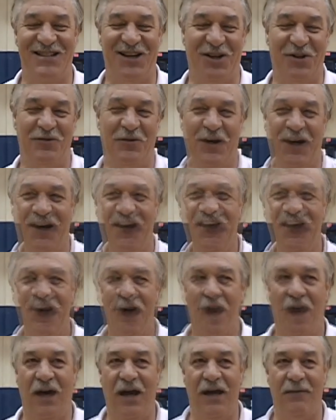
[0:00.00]
So
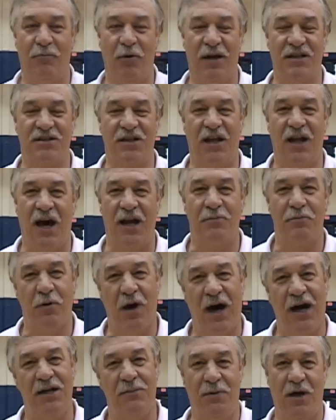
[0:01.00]
it brings a lot of
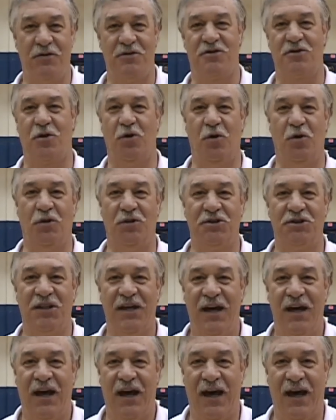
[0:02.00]
pride to both schools.